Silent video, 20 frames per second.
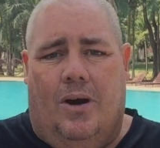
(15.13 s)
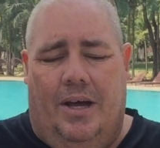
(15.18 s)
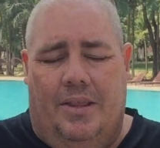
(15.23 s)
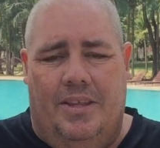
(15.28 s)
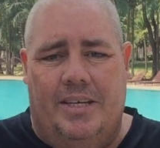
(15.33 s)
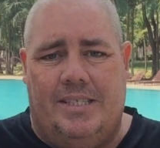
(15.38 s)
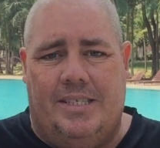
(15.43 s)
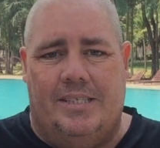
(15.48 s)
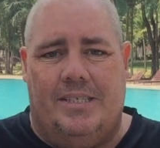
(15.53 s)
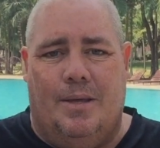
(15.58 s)
Right,
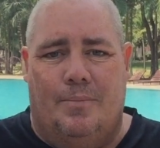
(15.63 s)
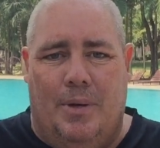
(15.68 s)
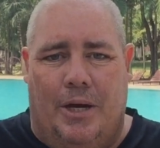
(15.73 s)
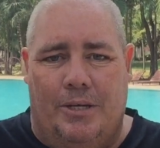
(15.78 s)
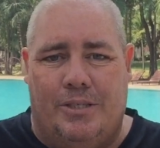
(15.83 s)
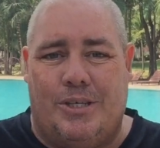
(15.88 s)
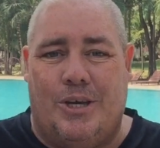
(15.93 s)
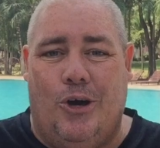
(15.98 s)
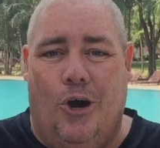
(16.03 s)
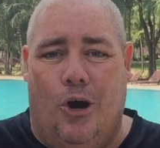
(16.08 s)
this is the
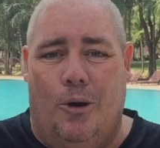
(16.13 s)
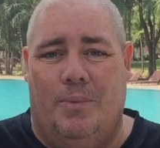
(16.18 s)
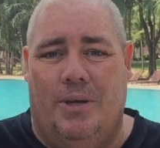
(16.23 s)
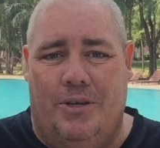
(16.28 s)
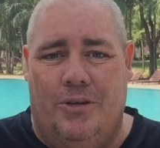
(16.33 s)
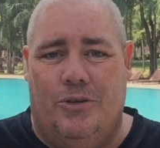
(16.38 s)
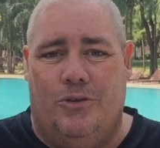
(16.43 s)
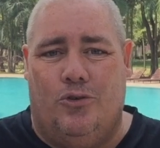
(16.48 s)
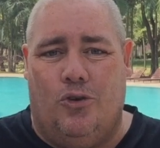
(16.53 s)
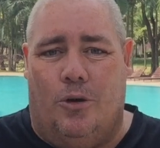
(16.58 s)
most
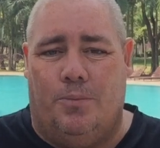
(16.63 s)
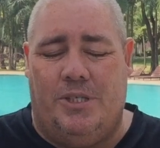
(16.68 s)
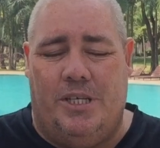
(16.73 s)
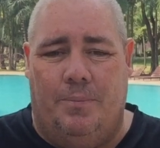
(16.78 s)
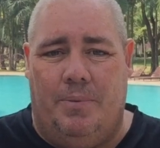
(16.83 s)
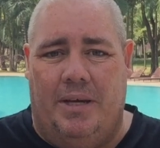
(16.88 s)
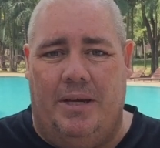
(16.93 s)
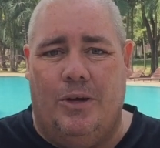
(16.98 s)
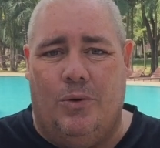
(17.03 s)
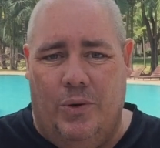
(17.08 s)
common
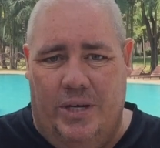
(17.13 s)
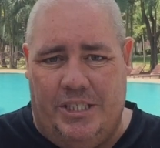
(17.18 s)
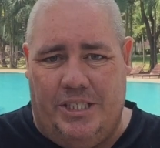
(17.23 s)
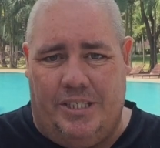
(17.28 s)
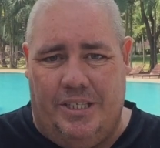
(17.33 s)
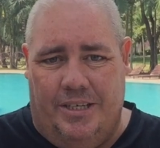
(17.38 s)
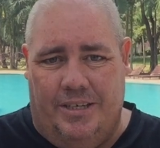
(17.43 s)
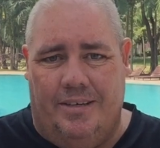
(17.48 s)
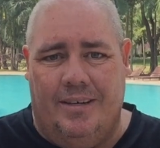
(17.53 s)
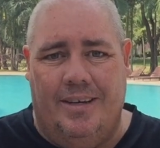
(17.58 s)
dropshipping
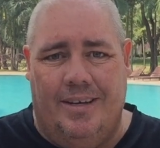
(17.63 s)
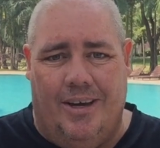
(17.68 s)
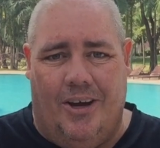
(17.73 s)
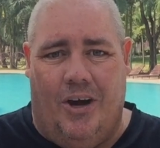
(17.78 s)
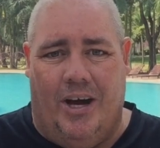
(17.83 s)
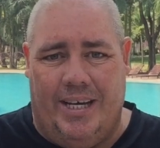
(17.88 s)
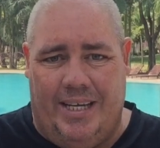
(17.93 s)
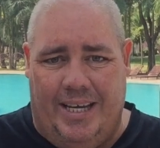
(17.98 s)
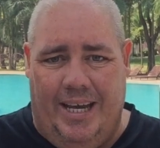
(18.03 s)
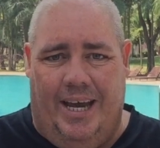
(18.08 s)
question
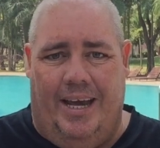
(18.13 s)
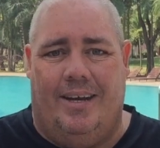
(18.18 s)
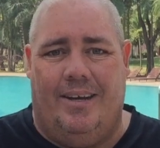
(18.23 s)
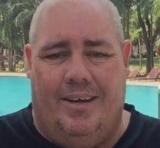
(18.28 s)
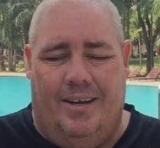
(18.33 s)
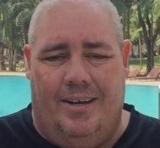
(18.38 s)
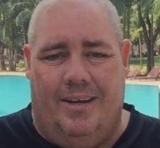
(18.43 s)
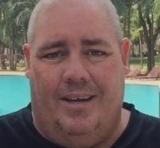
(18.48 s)
I get,